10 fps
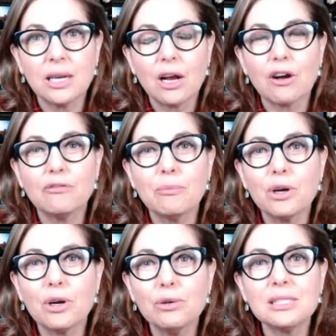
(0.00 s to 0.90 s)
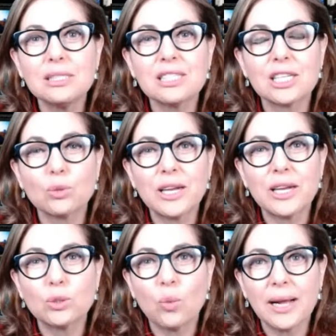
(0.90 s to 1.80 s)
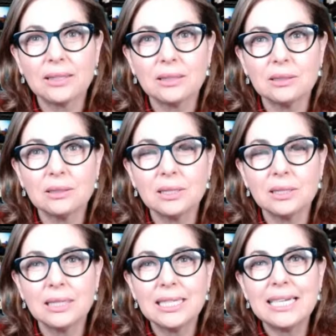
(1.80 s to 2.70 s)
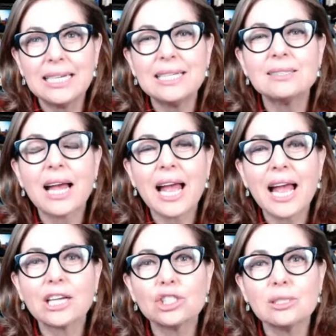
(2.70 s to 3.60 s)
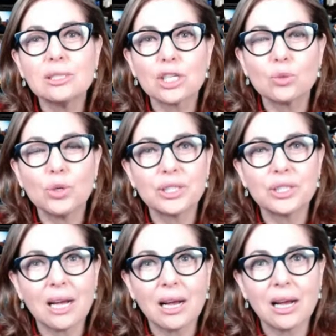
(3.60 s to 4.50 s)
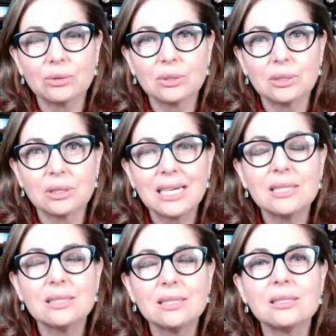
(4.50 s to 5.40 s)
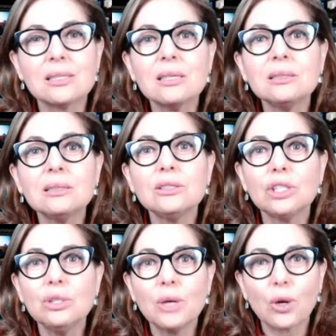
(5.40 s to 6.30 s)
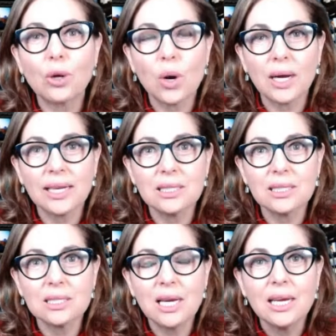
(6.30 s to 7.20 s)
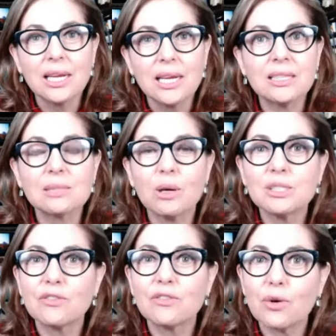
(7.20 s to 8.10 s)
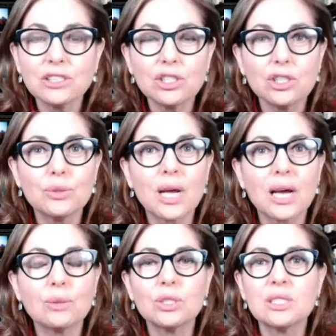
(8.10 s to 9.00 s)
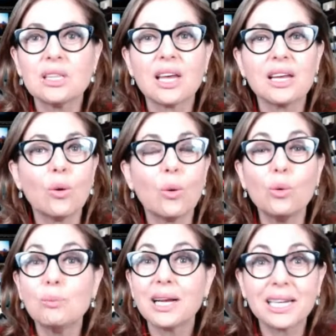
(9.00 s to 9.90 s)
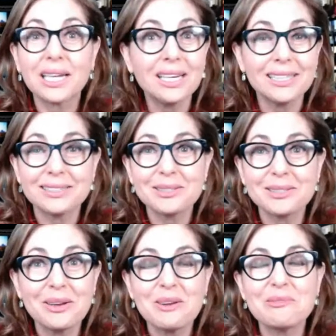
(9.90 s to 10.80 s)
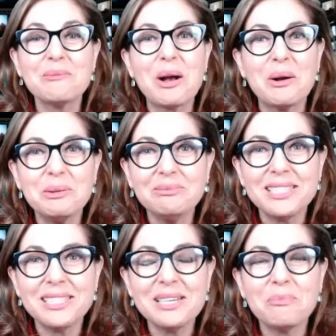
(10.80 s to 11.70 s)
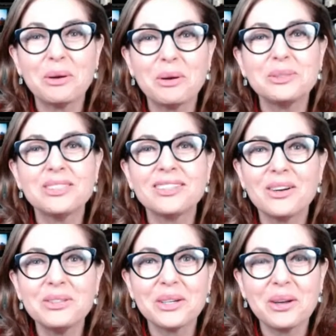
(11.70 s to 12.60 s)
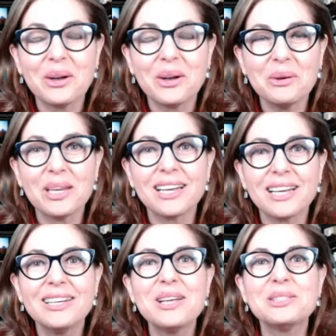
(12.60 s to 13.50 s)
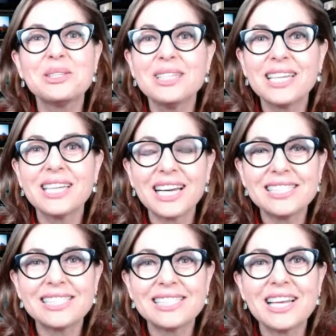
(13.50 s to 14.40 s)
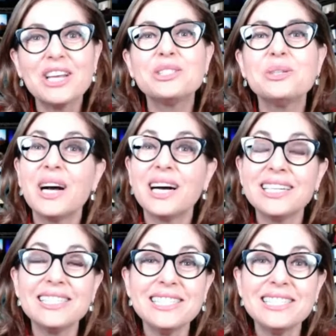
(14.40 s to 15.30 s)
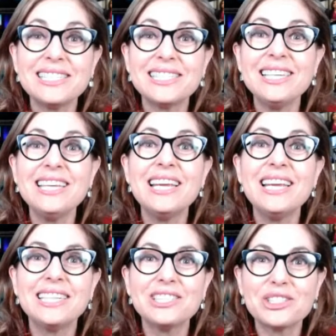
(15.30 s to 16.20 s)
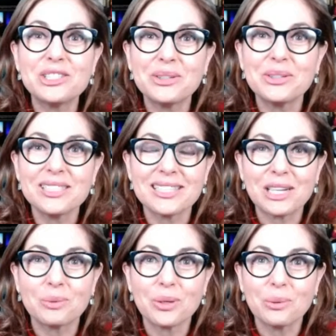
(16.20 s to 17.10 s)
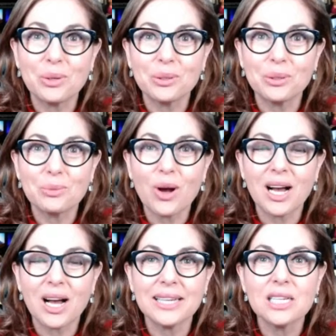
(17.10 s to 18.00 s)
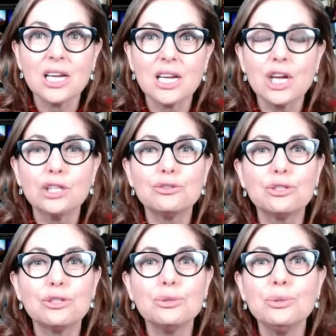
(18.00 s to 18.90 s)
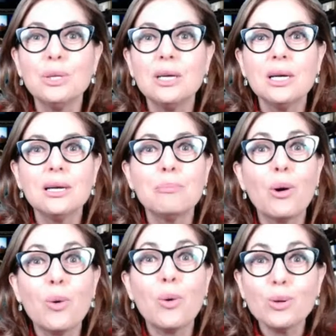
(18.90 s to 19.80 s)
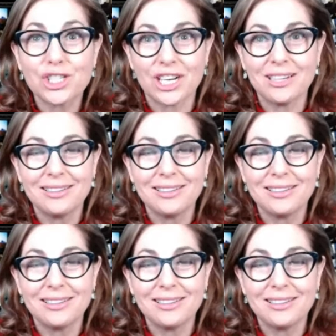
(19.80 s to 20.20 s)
of moments that went well, interactions that worked out, skills you acquired. In this moment of gratitude, I want to thank all my clients, from Home Depot to Coca-Cola to NICE to IDC Insurance Network worldwide, to Porsche,